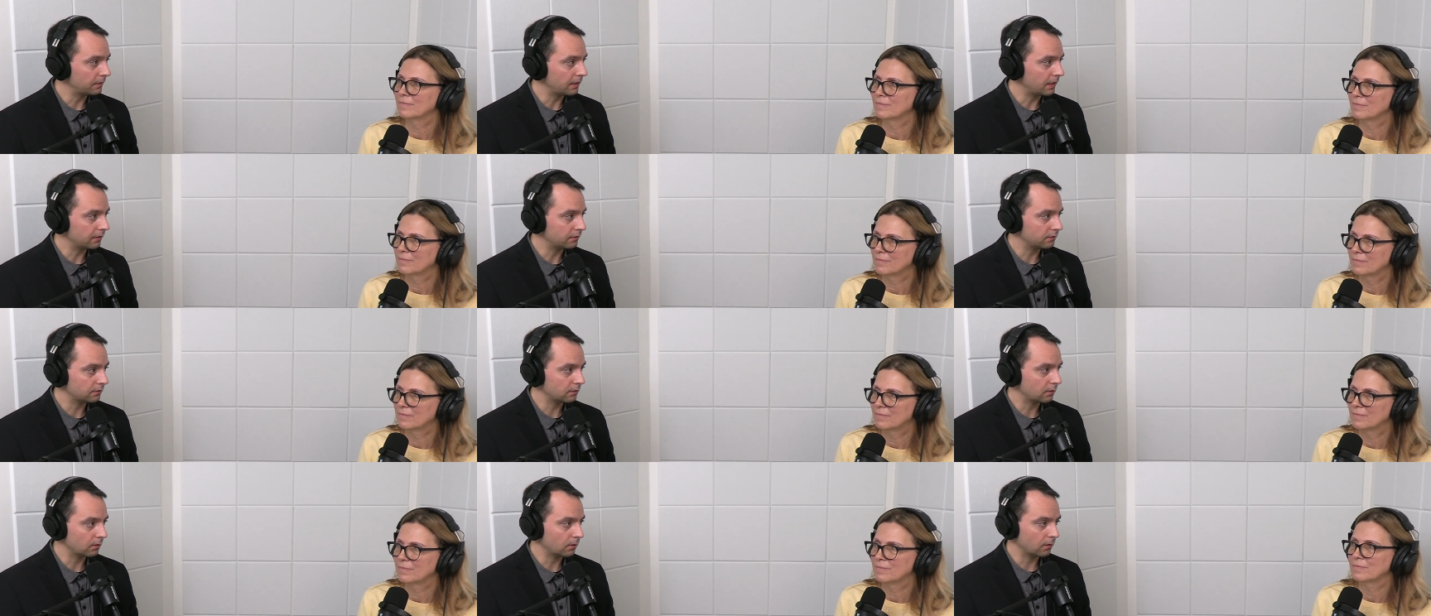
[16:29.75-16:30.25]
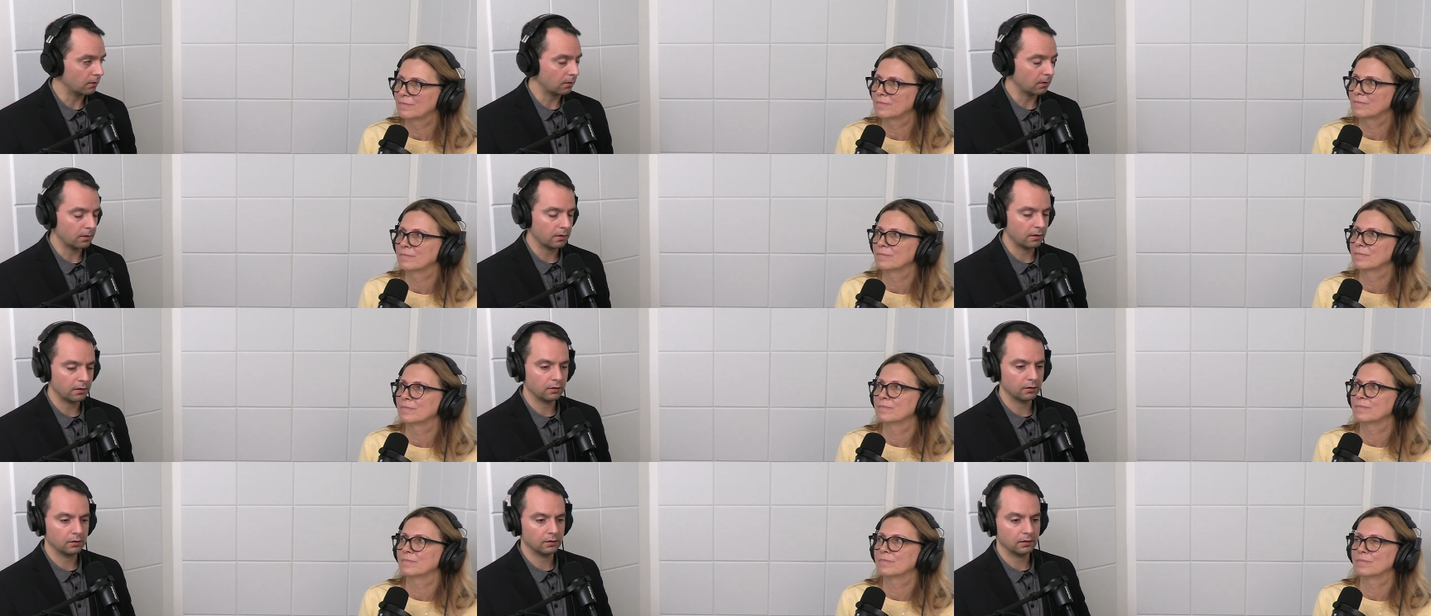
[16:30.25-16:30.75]
Speaker 1: That's
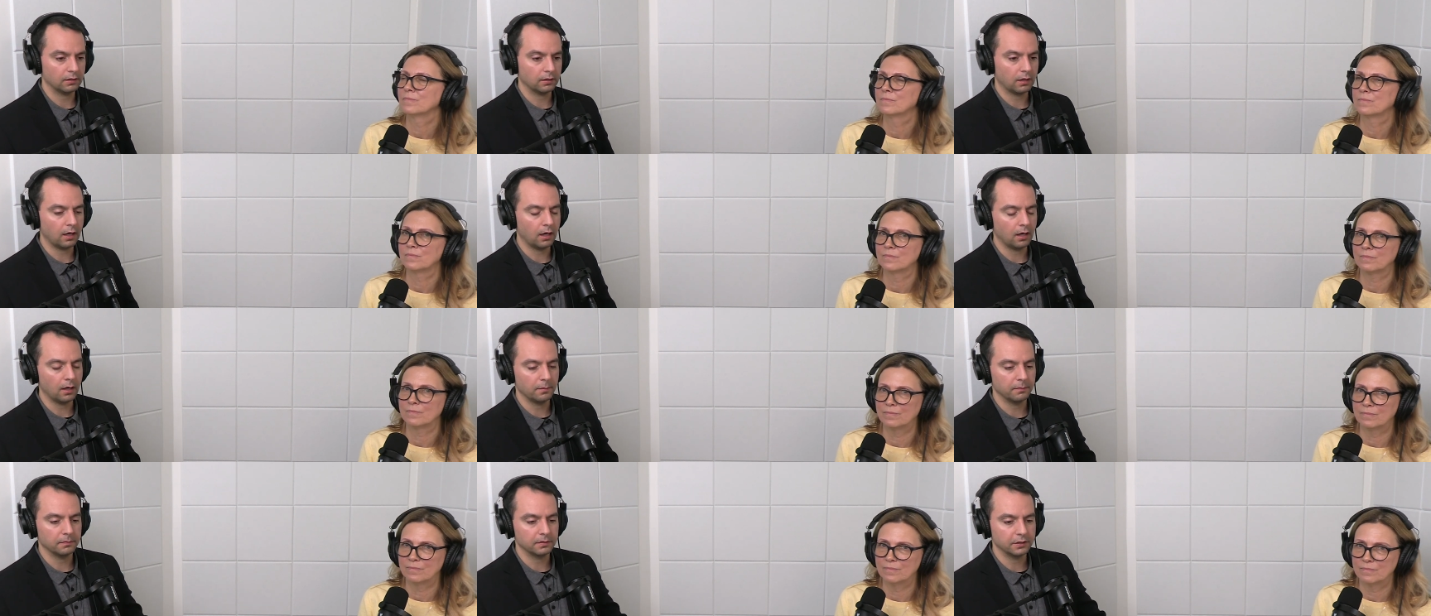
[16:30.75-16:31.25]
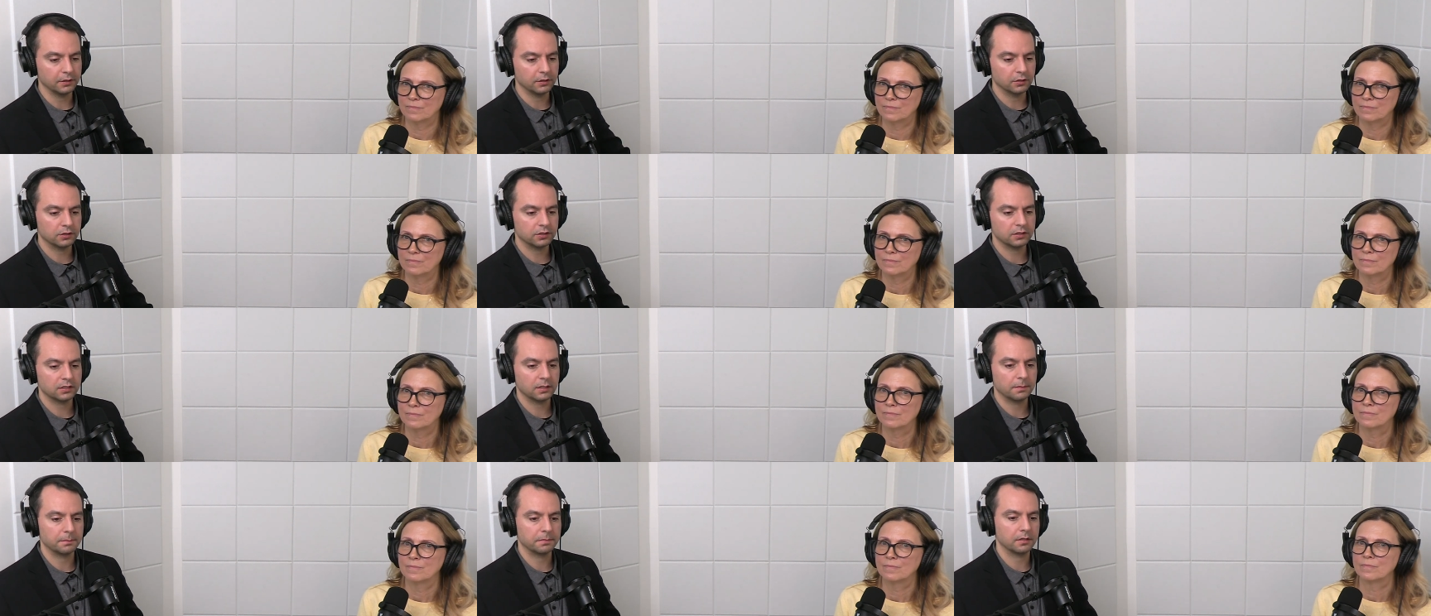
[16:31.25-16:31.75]
her um,
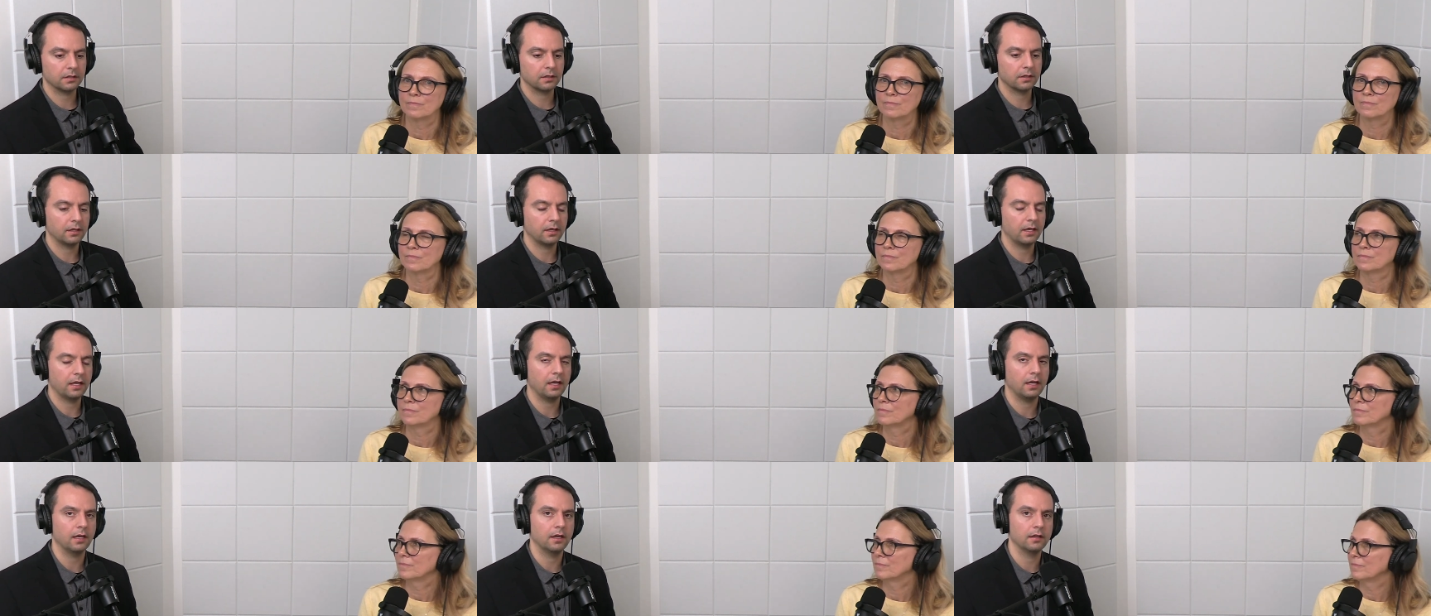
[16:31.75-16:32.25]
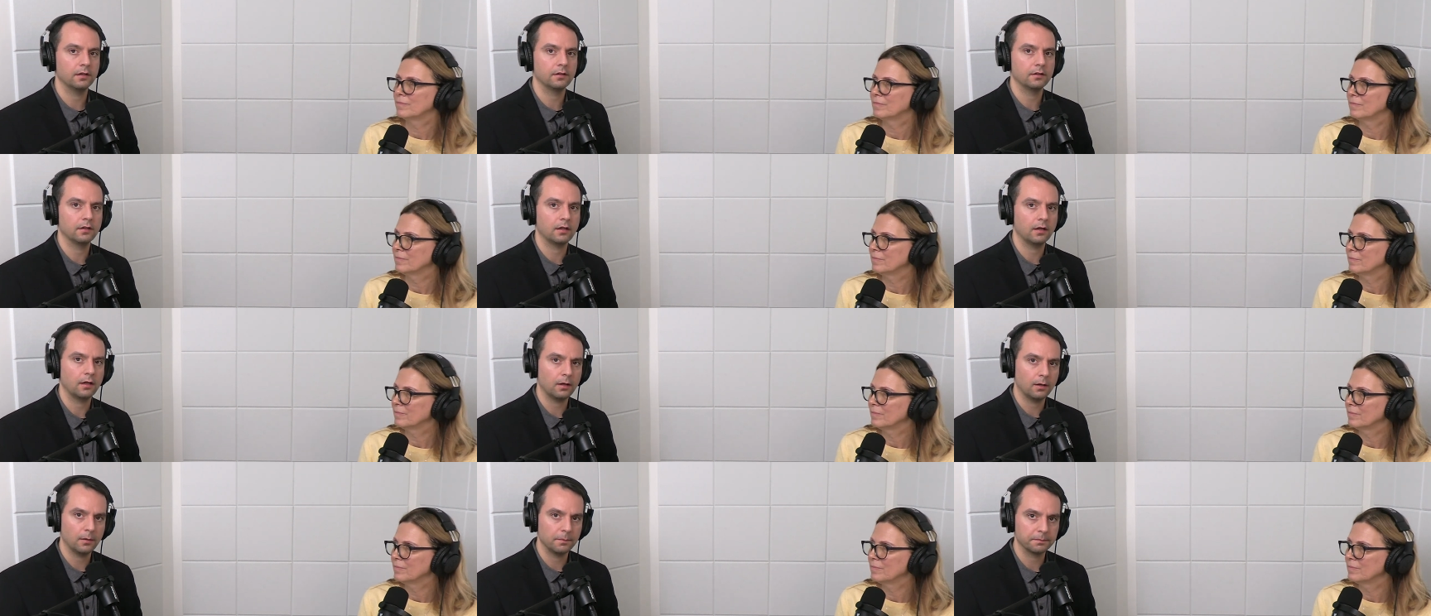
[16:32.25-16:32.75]
leadership and
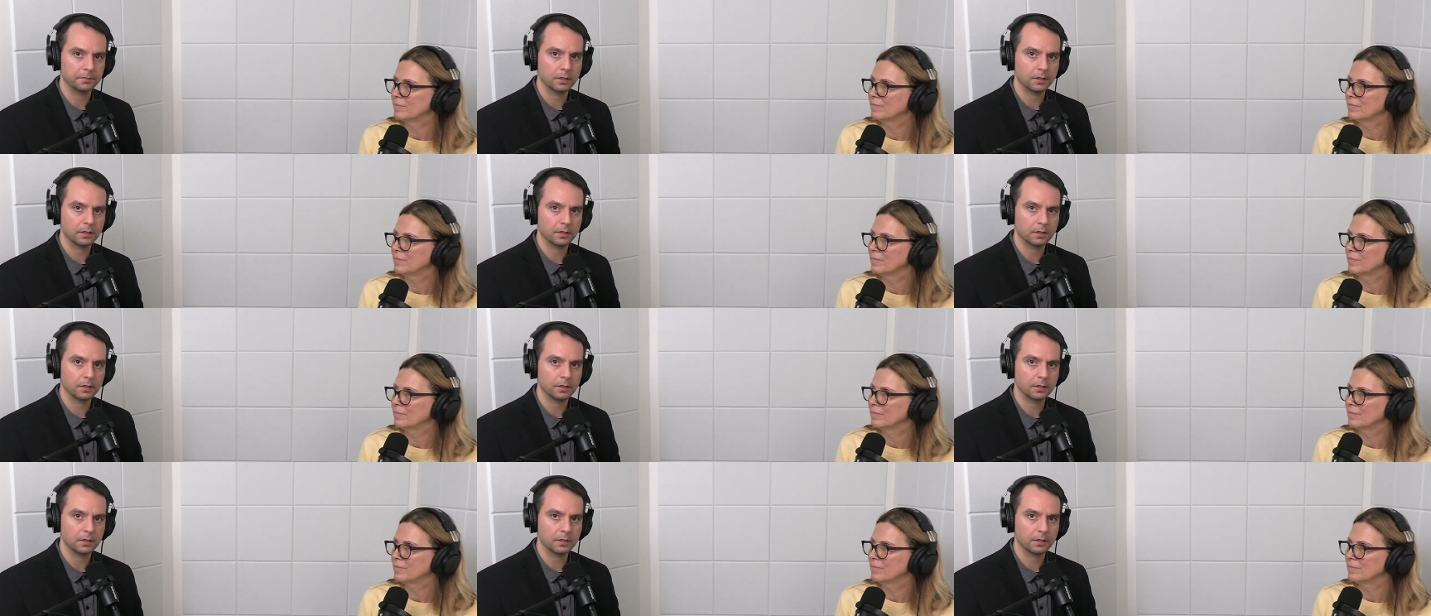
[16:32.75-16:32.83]
um,